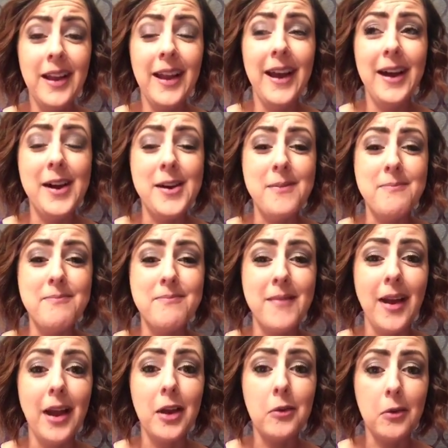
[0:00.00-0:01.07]

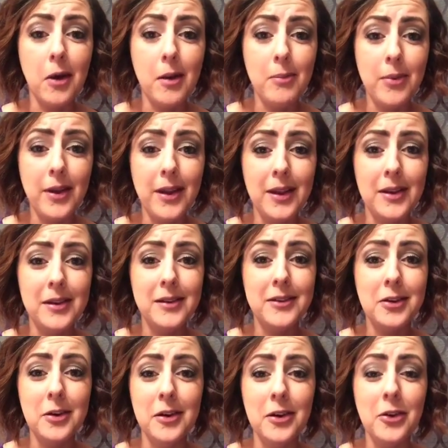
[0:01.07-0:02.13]
I grew up and
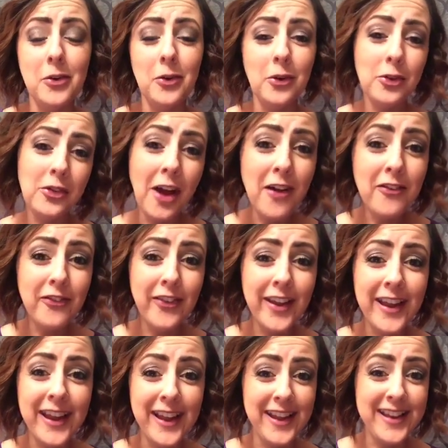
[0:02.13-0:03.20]
turned into a chef
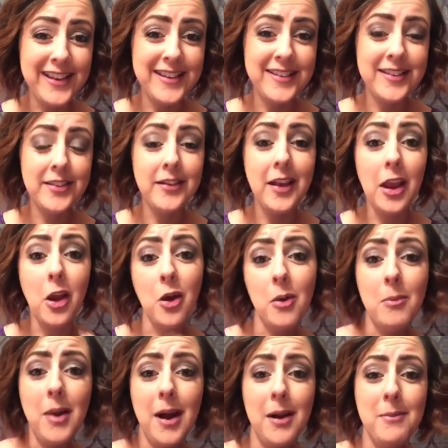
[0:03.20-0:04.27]
and stay-at-home
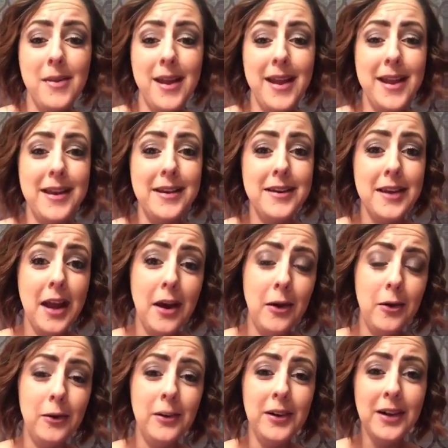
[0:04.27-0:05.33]
mom, and
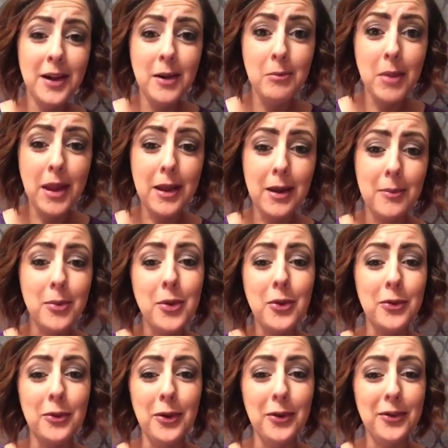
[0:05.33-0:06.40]
now makeup
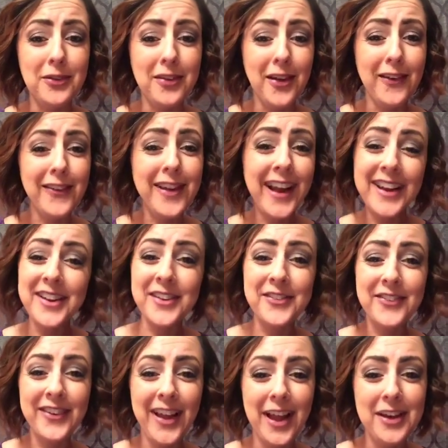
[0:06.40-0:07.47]
guru. So kind
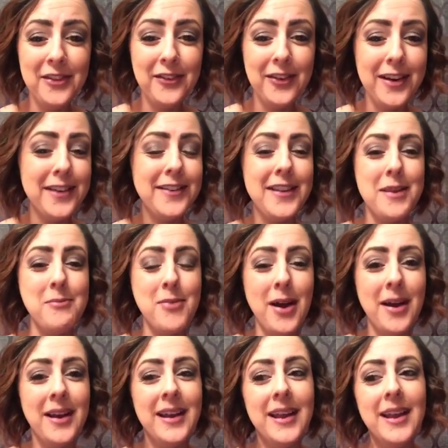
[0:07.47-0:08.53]
of crazy. But
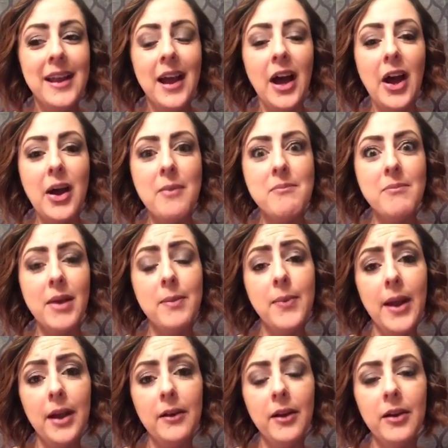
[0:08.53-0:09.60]
my
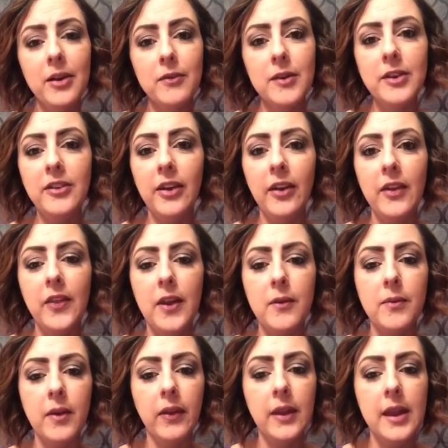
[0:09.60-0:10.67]
background in retail, I think,
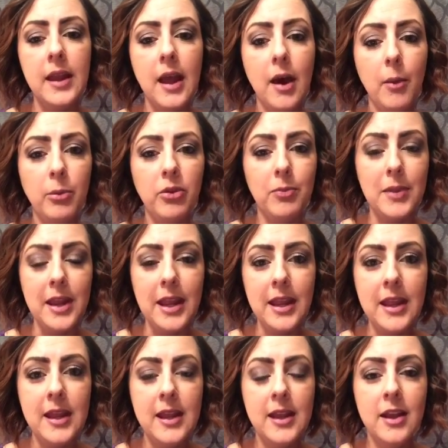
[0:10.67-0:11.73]
really helped me
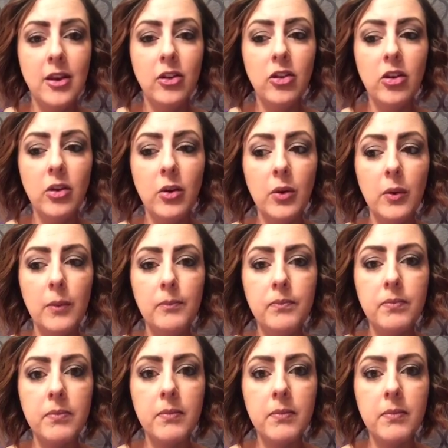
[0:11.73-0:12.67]
to